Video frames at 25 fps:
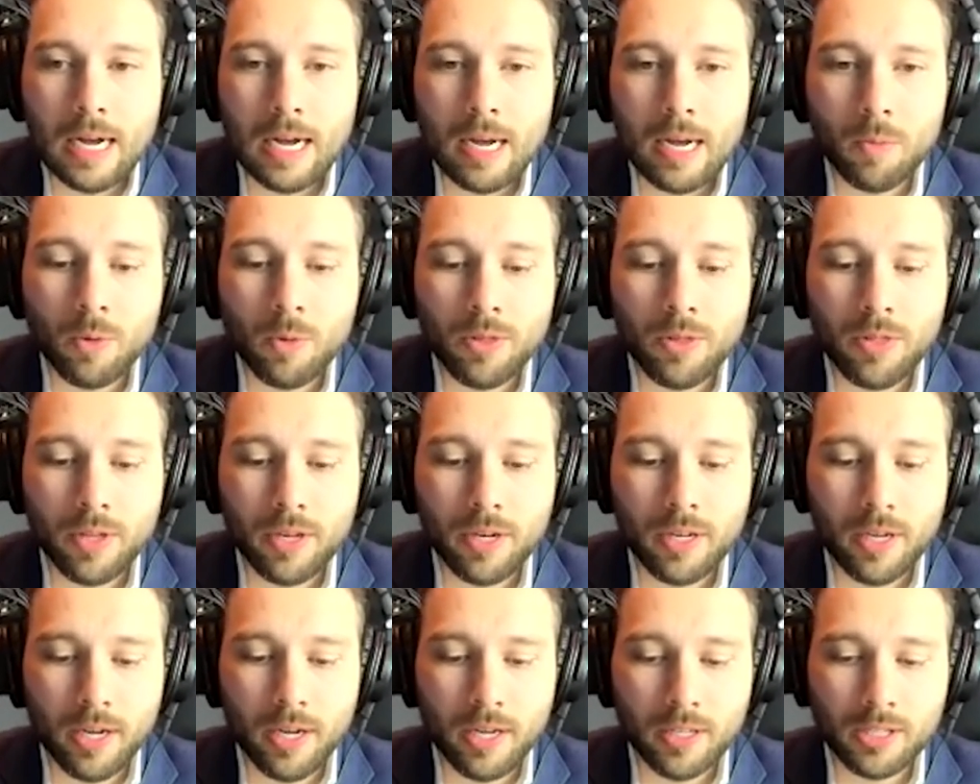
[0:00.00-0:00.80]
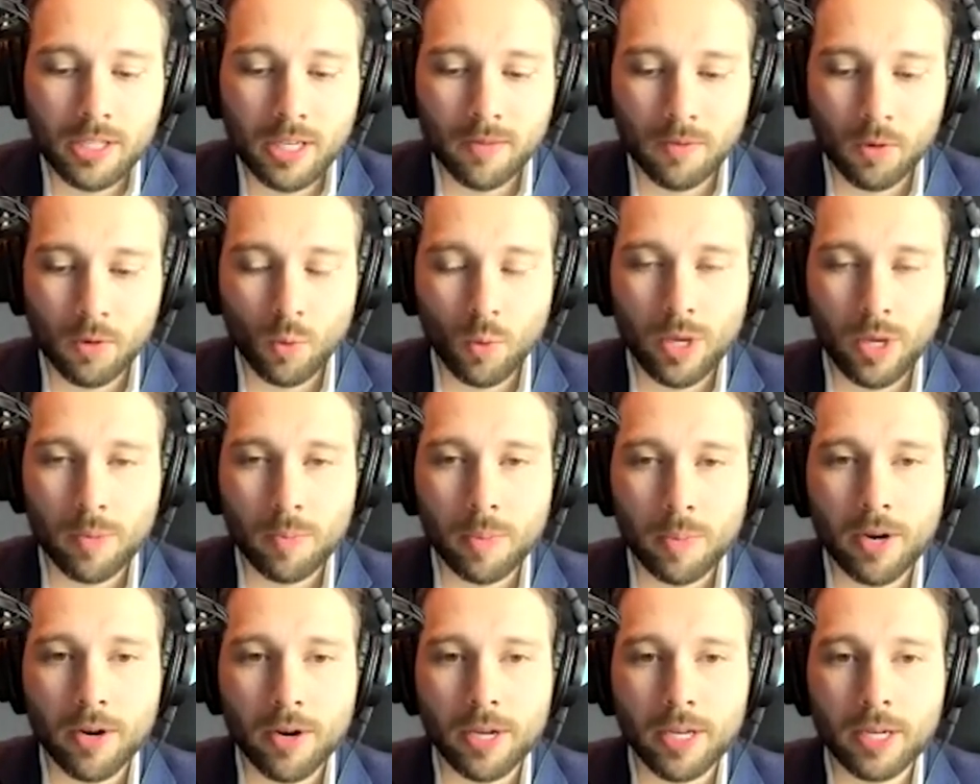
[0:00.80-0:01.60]
within a several week
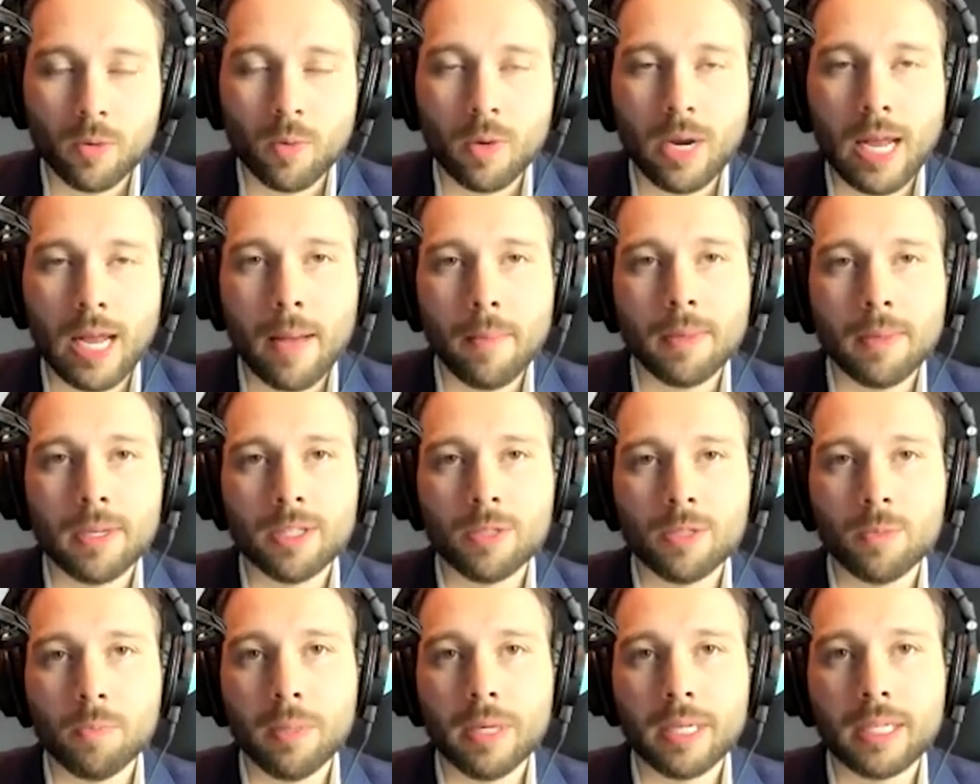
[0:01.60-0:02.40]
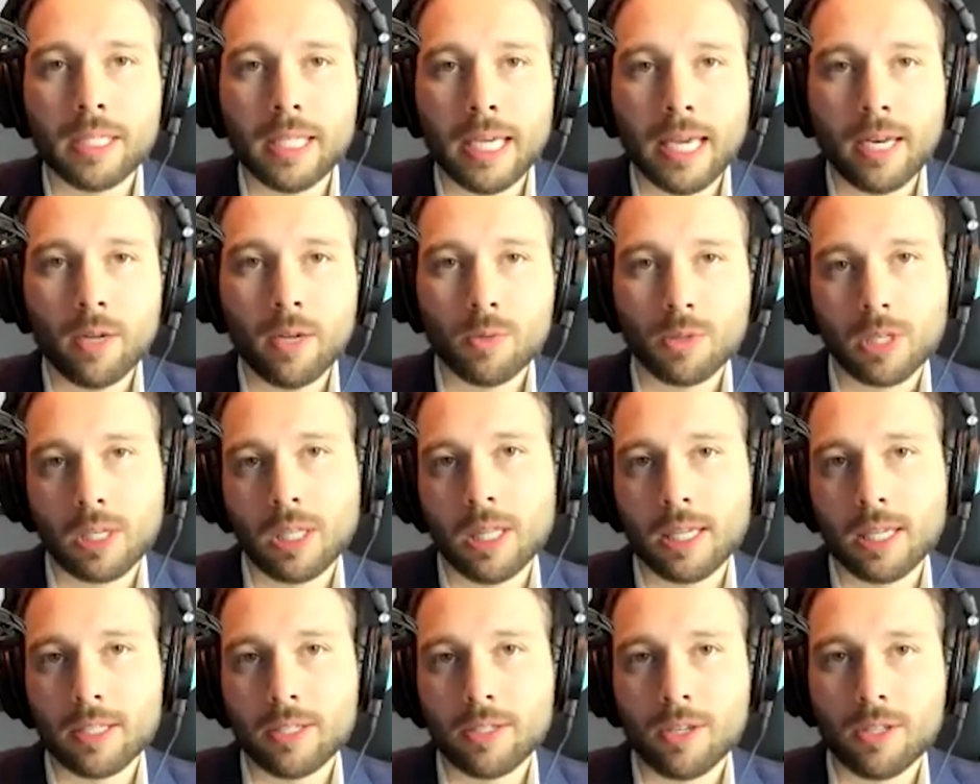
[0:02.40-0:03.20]
period. What happened is big data was
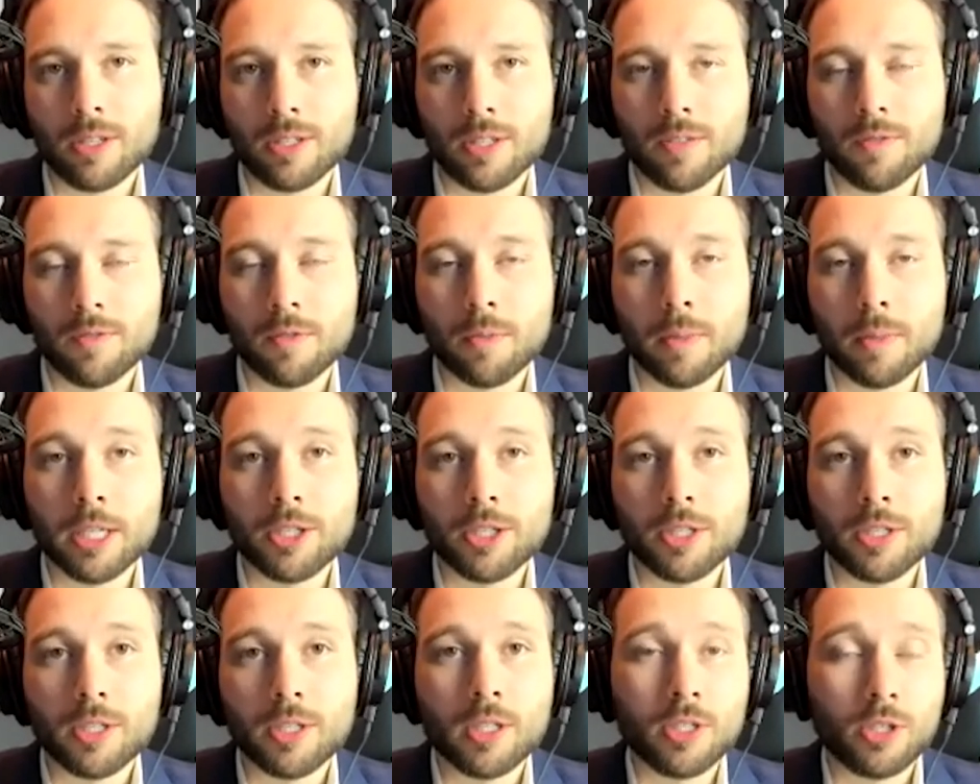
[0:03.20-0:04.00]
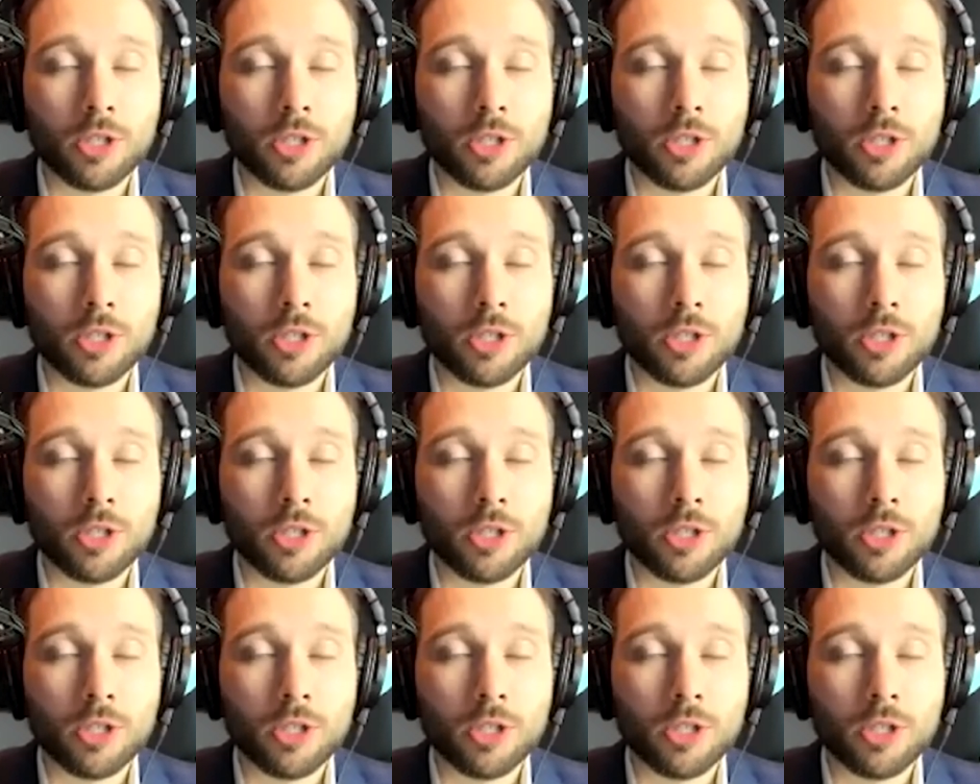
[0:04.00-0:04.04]
collecting all this information.